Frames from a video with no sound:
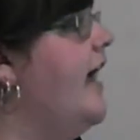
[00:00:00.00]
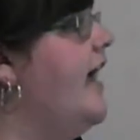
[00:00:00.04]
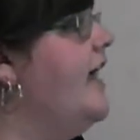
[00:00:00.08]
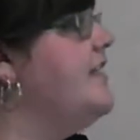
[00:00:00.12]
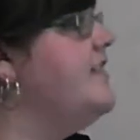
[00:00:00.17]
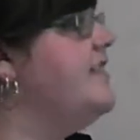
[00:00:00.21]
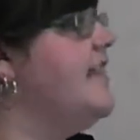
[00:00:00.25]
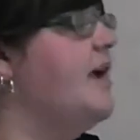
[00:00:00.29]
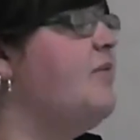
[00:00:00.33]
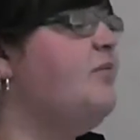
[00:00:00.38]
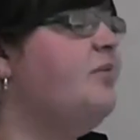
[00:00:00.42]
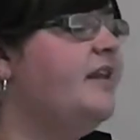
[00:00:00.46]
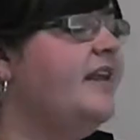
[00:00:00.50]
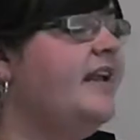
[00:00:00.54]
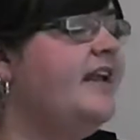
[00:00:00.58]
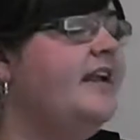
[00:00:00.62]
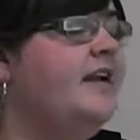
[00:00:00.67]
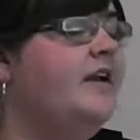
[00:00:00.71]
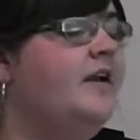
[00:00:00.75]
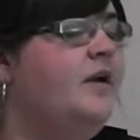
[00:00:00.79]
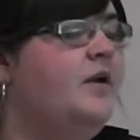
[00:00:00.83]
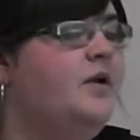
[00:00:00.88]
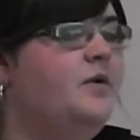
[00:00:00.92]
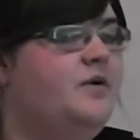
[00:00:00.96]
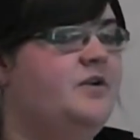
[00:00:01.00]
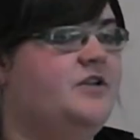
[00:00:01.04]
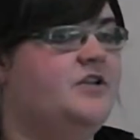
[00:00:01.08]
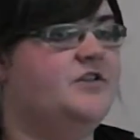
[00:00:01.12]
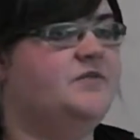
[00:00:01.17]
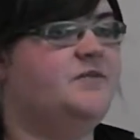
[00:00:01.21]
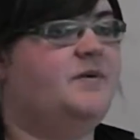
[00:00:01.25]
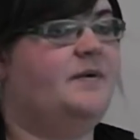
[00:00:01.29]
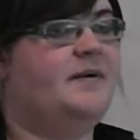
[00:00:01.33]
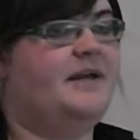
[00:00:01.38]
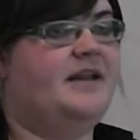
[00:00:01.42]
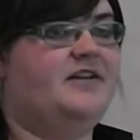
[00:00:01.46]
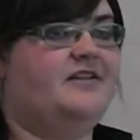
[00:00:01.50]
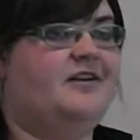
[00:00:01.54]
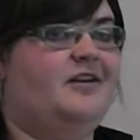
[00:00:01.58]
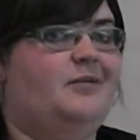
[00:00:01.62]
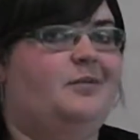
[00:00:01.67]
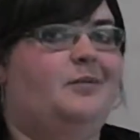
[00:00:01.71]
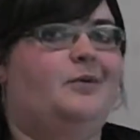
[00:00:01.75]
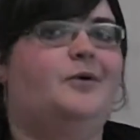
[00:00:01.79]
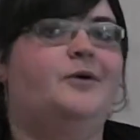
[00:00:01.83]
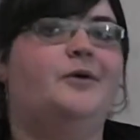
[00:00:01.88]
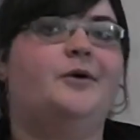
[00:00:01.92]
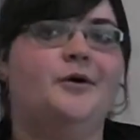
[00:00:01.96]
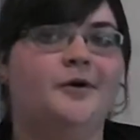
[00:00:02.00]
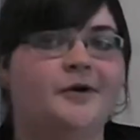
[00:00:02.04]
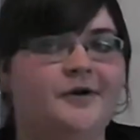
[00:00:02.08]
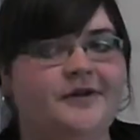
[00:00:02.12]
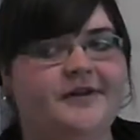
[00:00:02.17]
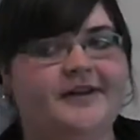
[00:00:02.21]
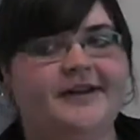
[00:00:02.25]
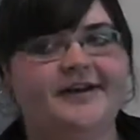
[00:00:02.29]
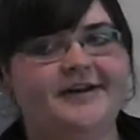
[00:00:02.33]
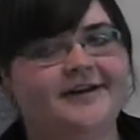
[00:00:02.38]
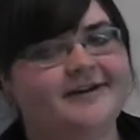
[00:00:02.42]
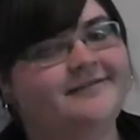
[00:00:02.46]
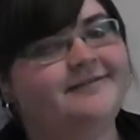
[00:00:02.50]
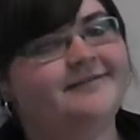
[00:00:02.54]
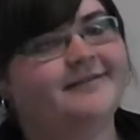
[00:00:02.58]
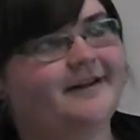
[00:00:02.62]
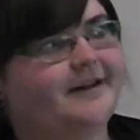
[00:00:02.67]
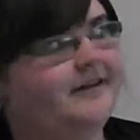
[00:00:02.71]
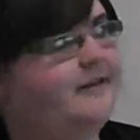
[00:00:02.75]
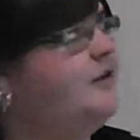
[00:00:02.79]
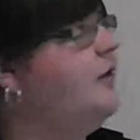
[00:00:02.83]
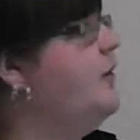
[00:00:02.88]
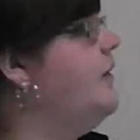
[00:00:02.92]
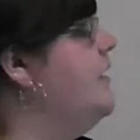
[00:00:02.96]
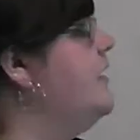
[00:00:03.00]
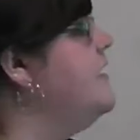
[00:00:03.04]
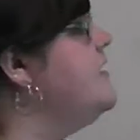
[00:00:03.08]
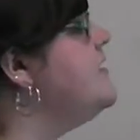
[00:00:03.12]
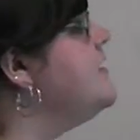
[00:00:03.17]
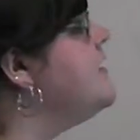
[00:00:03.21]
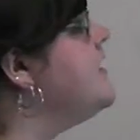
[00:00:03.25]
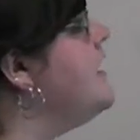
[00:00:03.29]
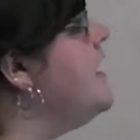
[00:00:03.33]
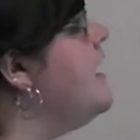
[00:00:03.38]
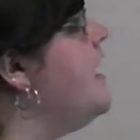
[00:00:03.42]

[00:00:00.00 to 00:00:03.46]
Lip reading: sampling, which is what we talked about earlier, of course.